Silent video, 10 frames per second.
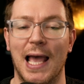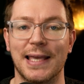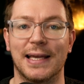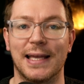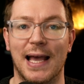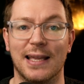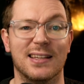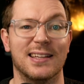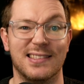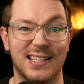
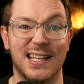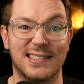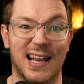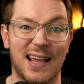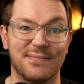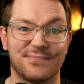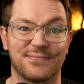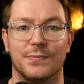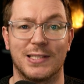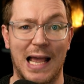aka the internet.
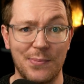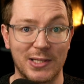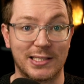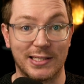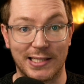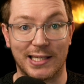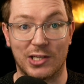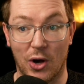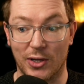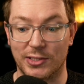So how much does it
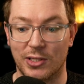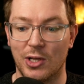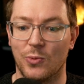cost?